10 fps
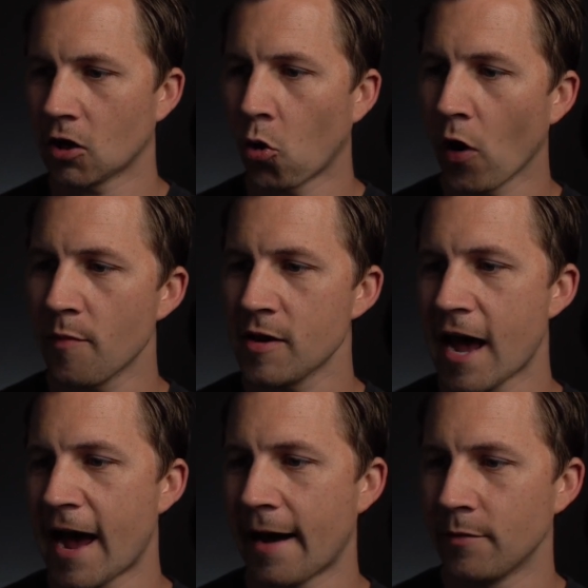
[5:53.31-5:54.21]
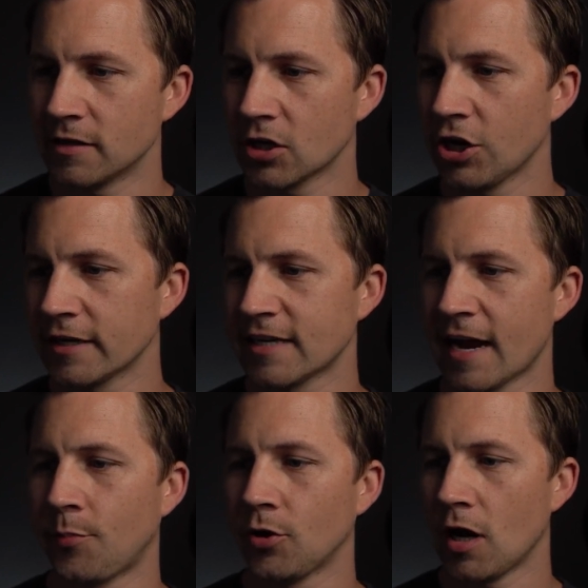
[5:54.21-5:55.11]
Quibi app, it's a good
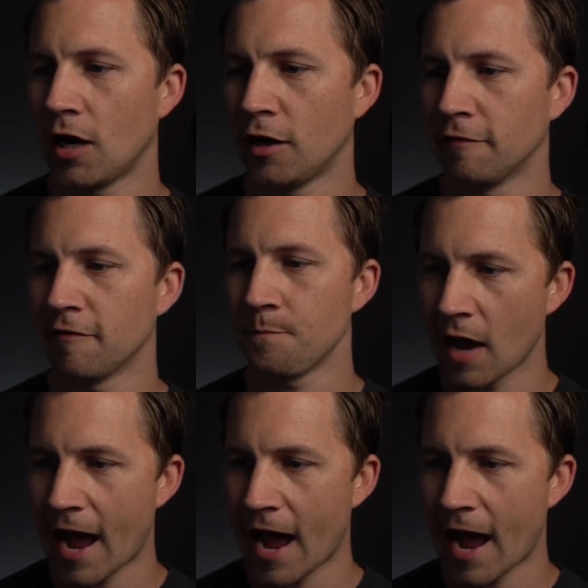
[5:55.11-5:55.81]
example of